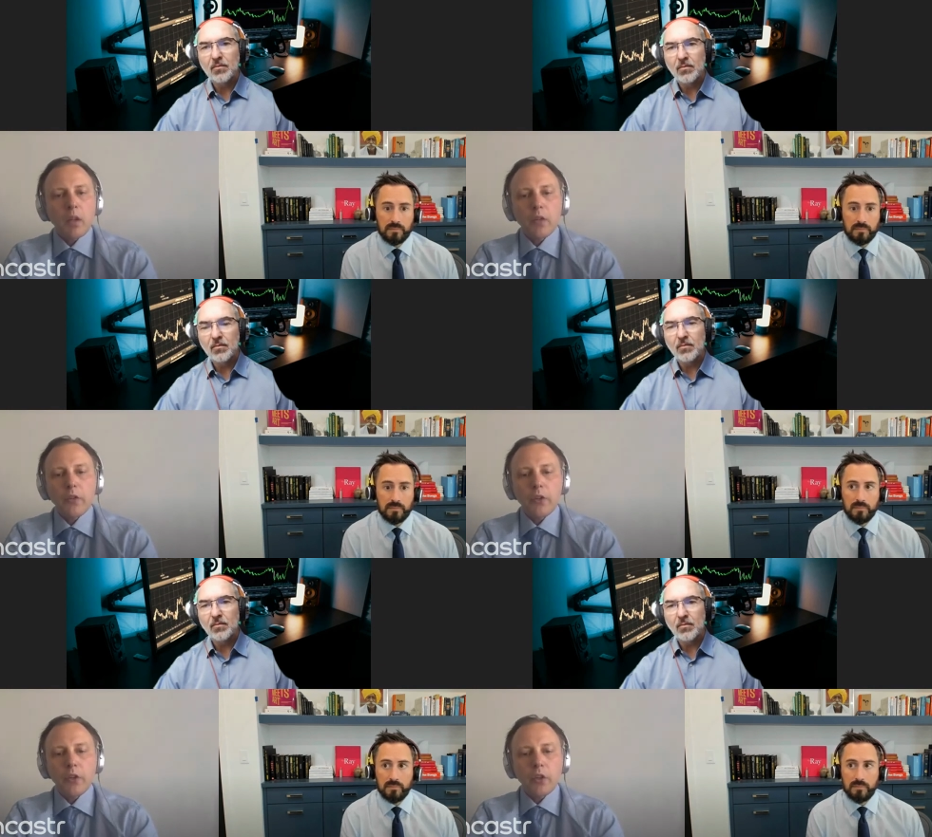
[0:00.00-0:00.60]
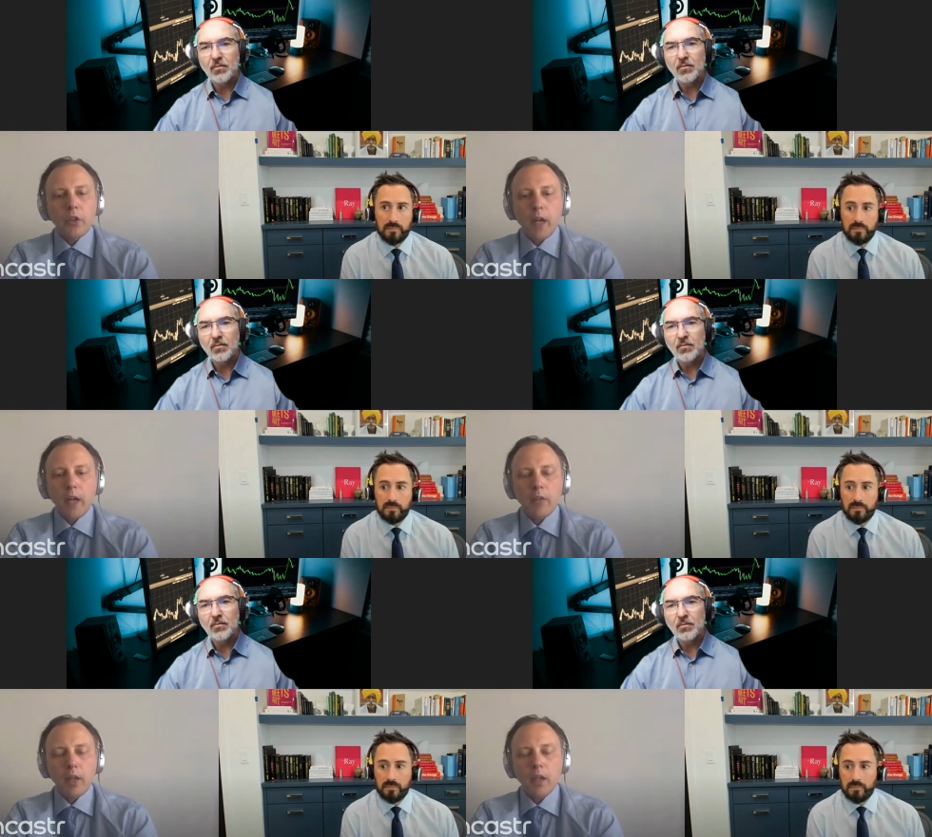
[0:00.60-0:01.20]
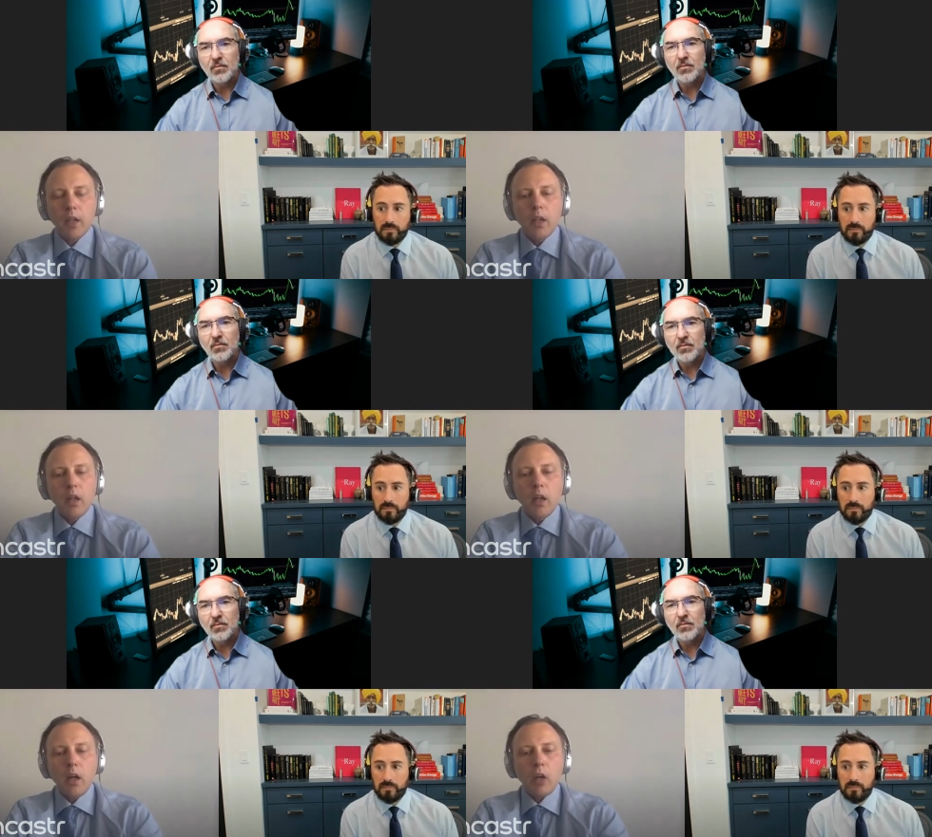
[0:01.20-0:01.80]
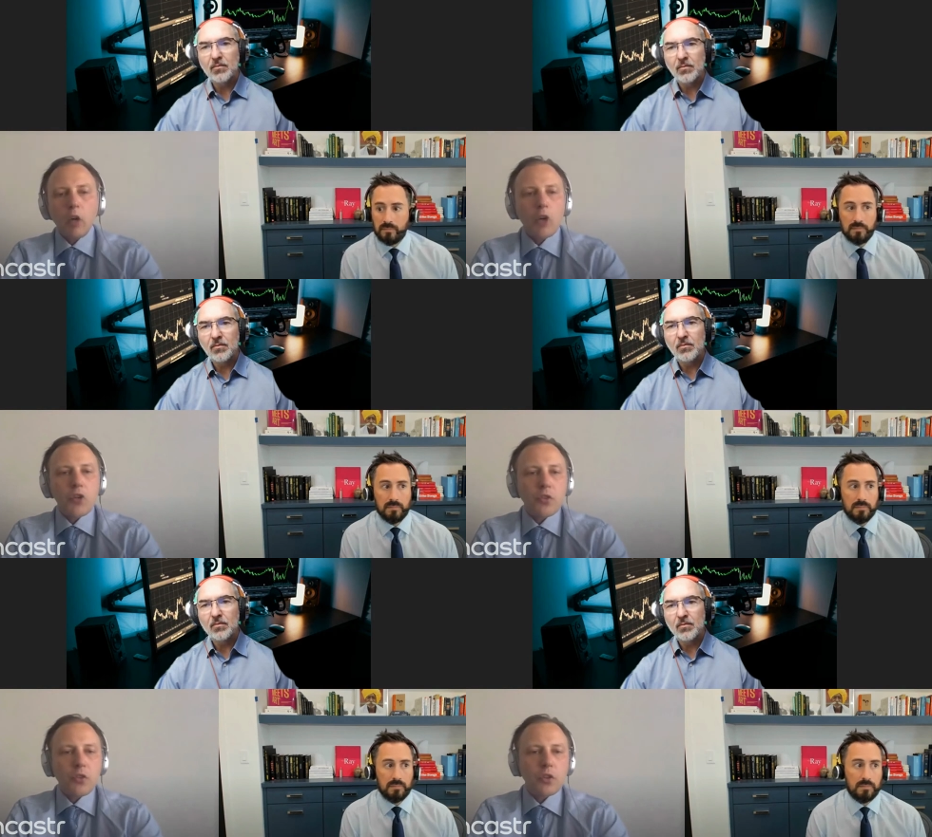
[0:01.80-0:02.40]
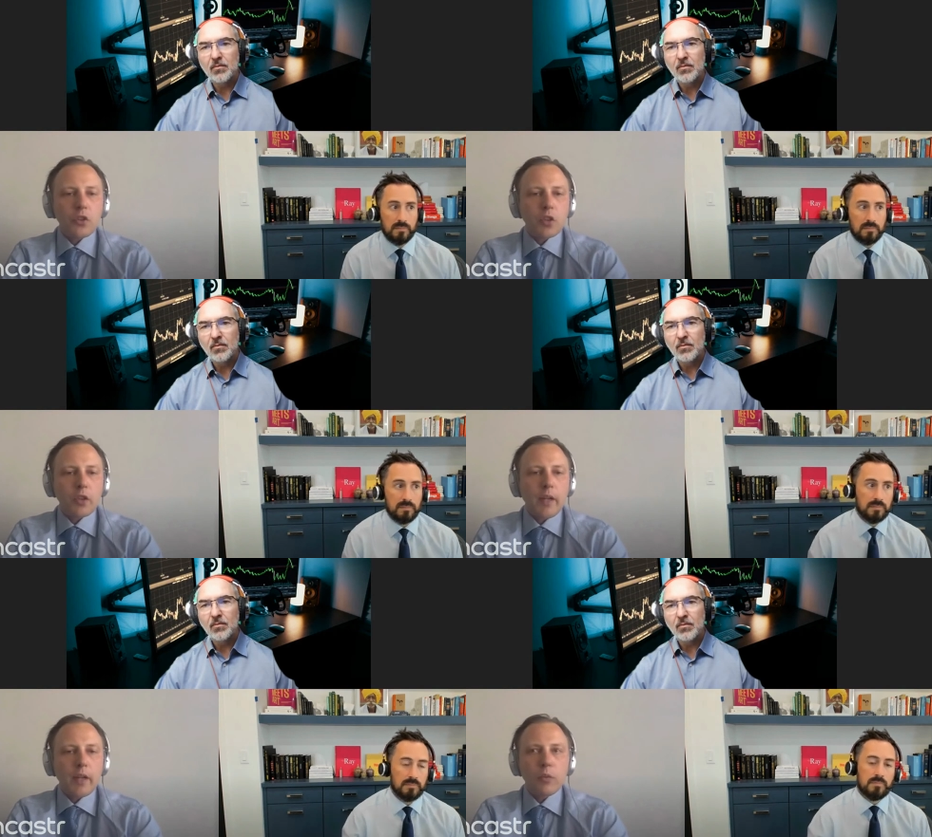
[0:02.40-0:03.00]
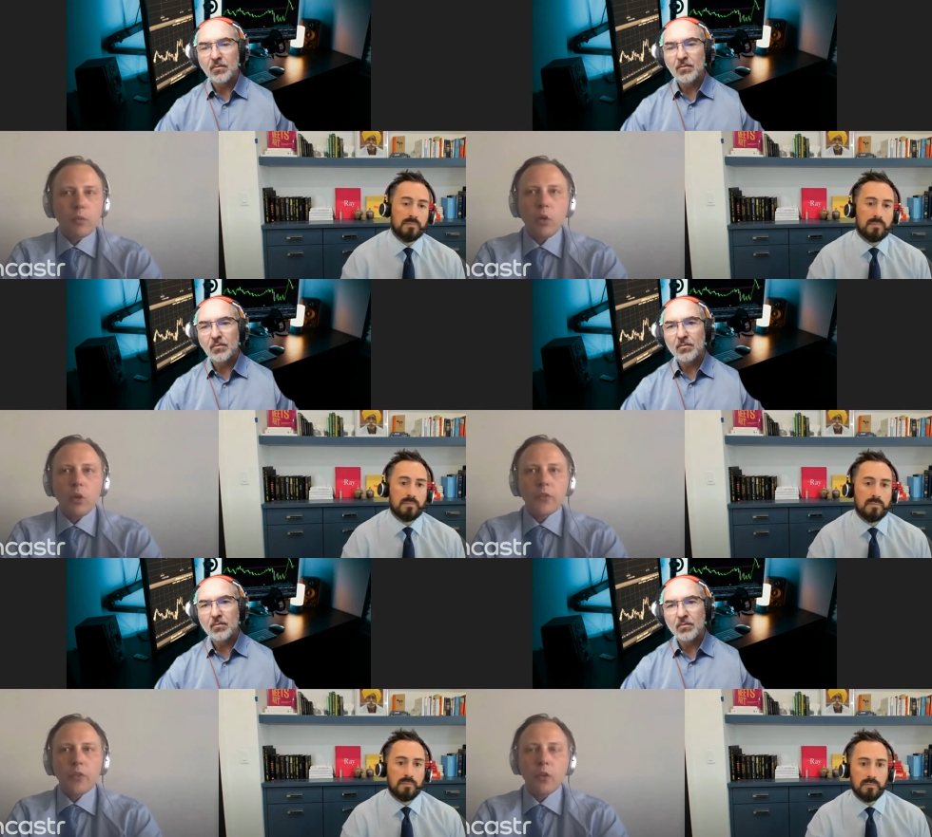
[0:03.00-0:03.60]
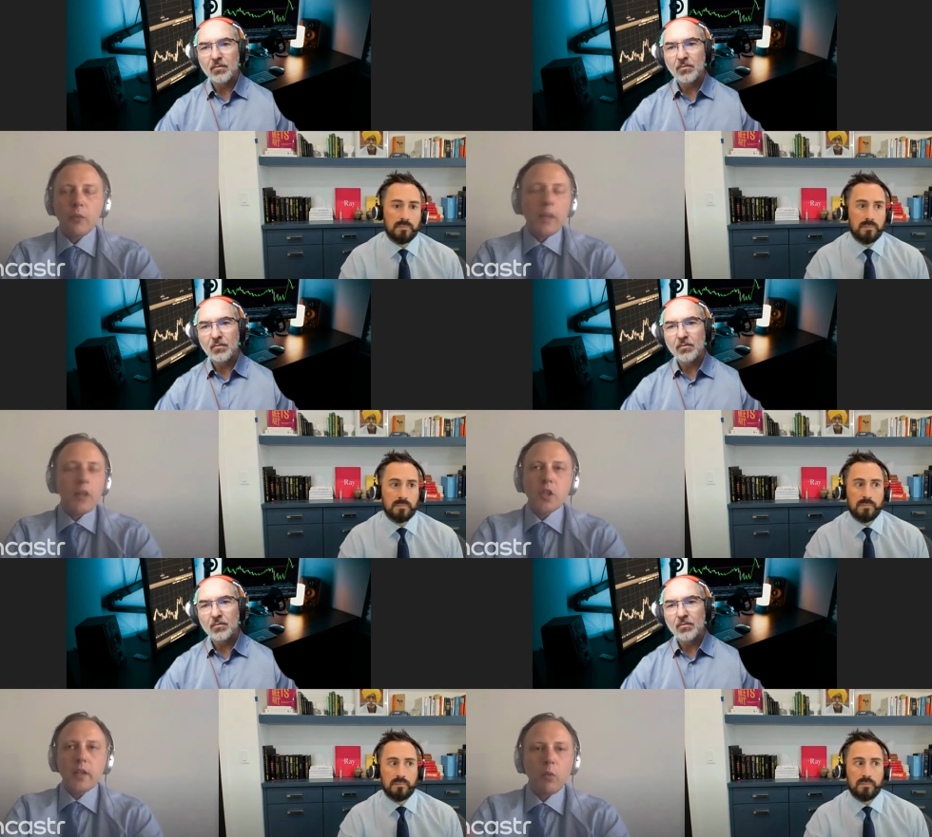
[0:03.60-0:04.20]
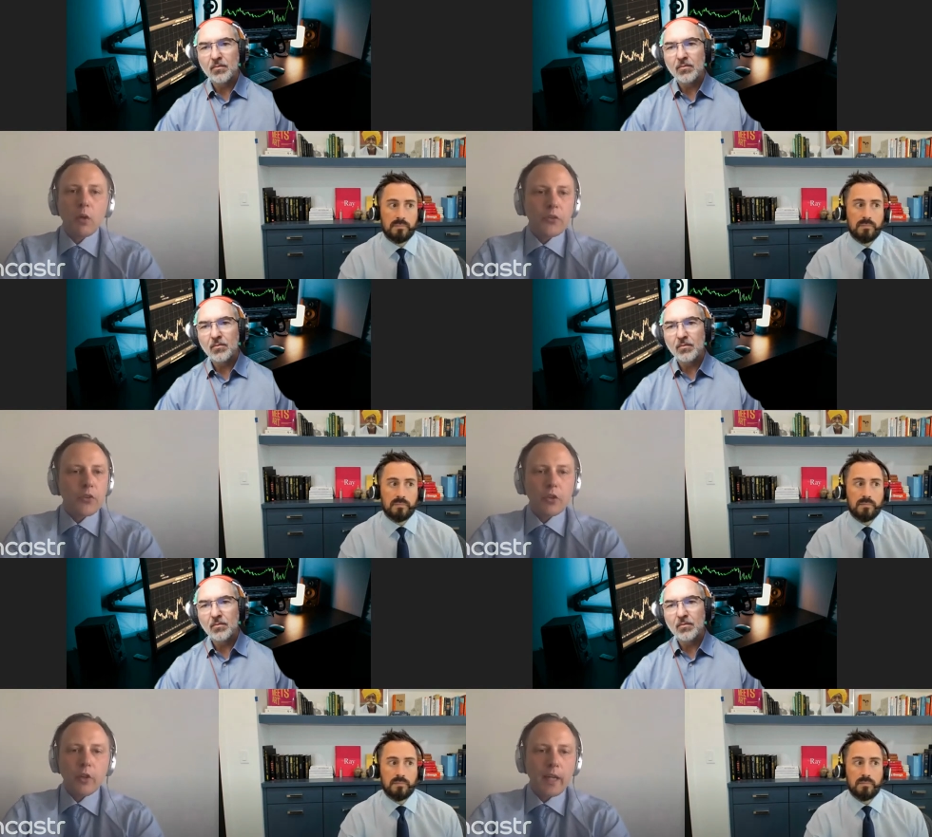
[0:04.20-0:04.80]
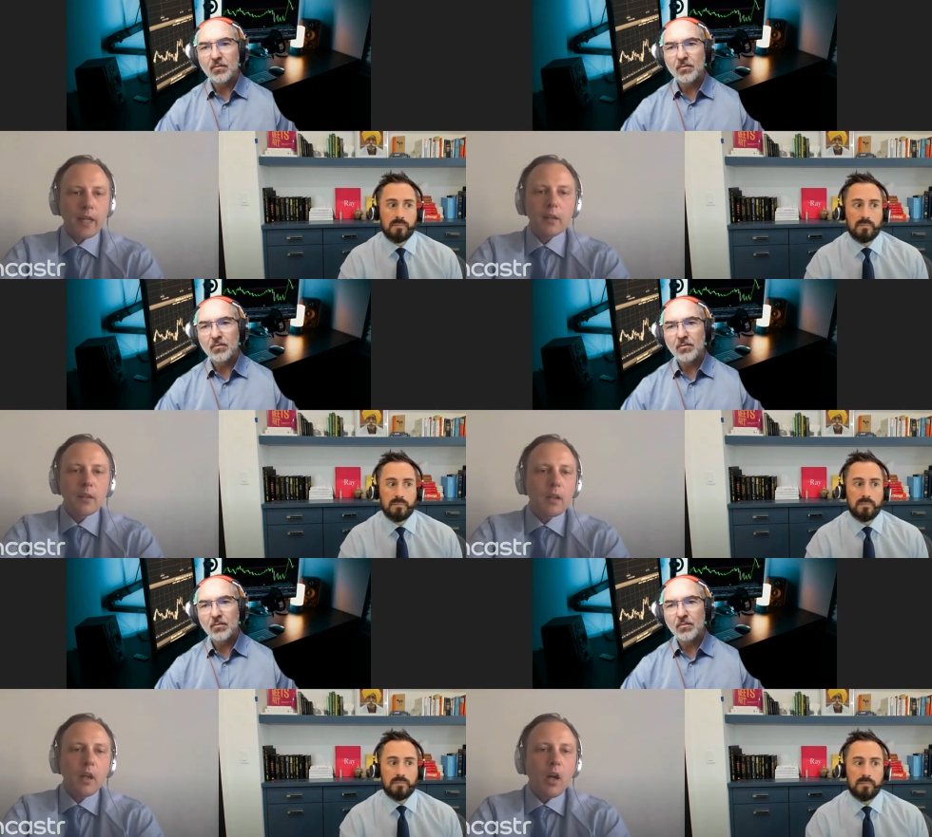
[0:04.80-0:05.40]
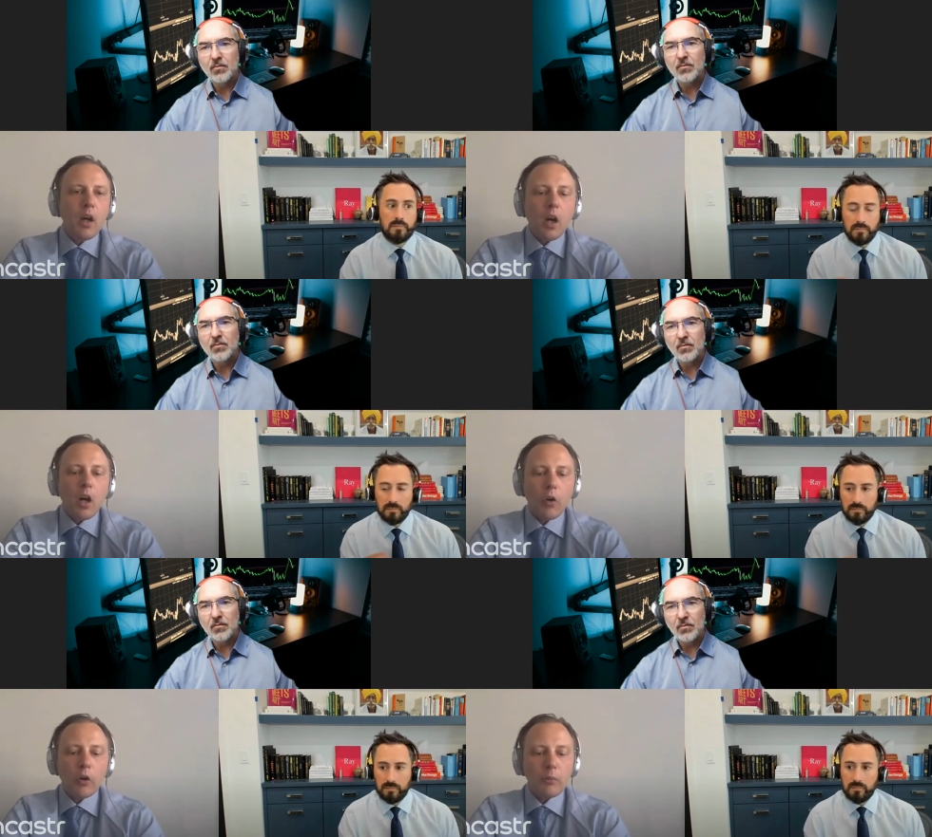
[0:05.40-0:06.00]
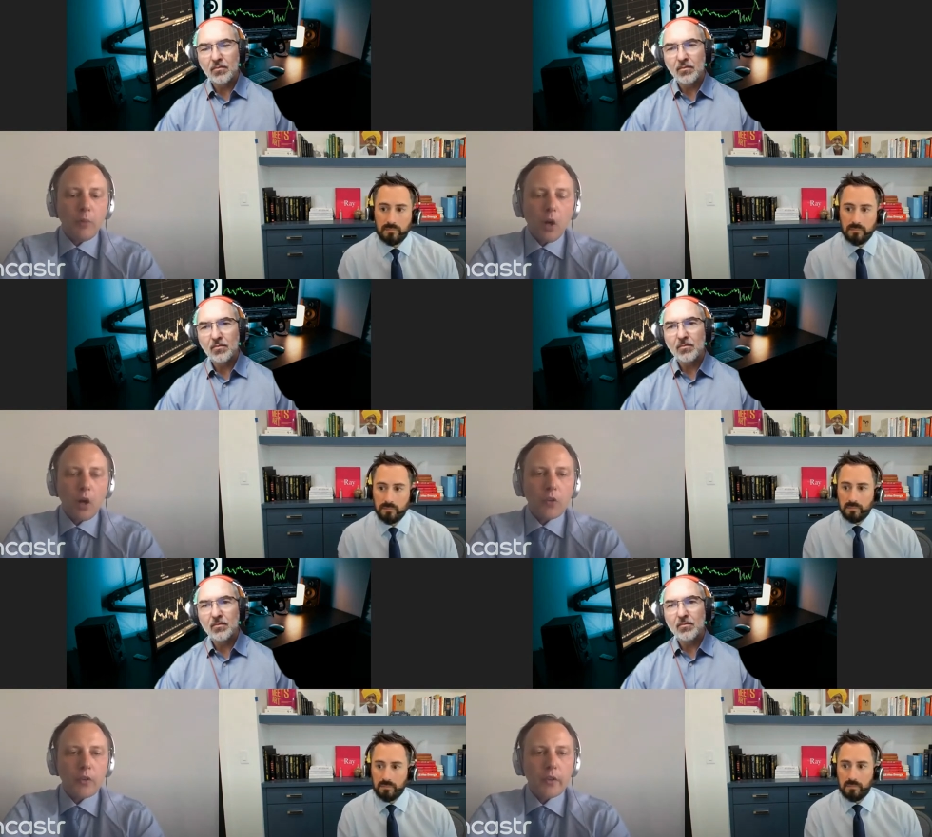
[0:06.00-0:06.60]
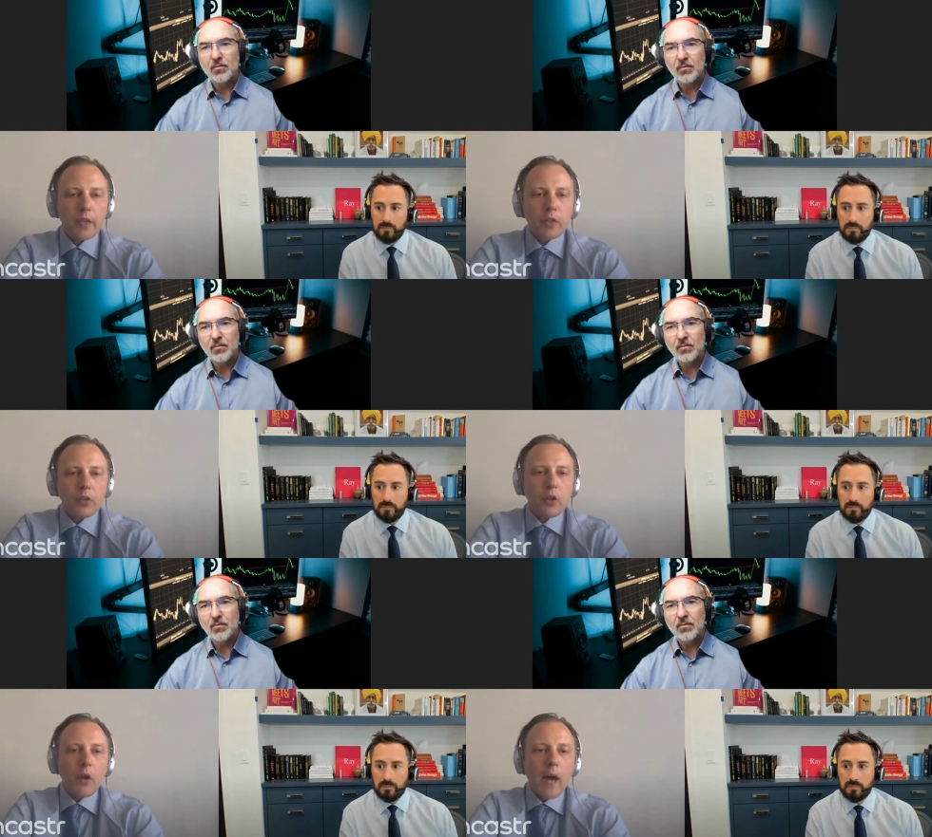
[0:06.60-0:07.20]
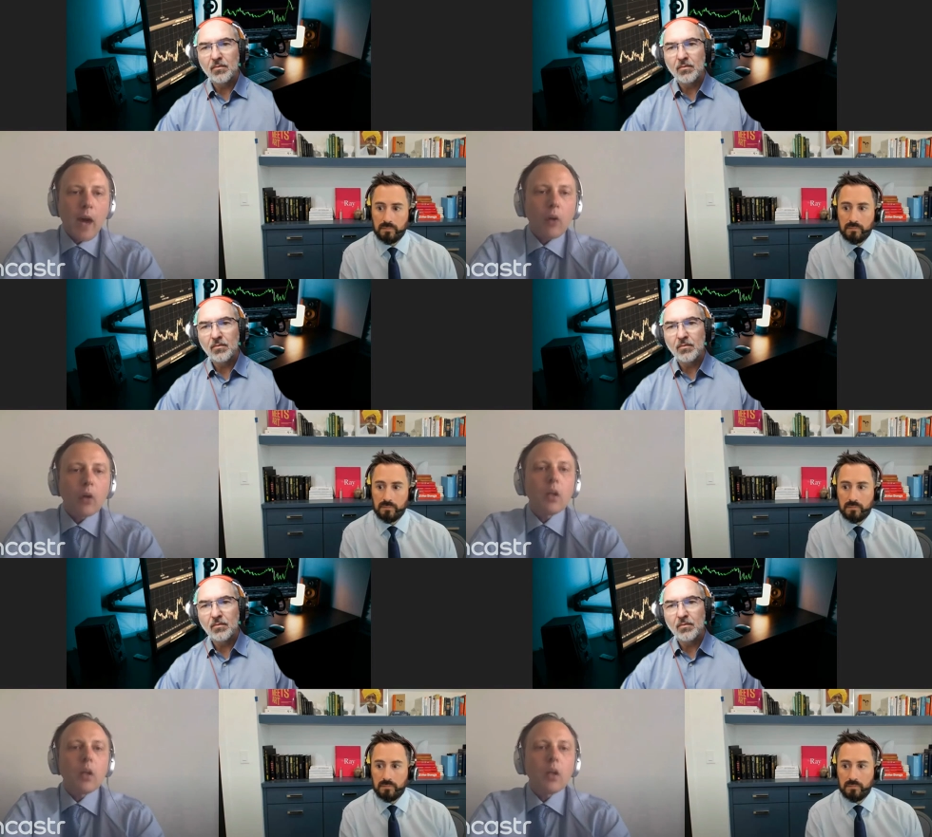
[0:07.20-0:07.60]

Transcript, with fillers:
Speaker 1: And so you could have a, a large institution that wants a pension that wants to trade a lot of bonds and they just don't know how.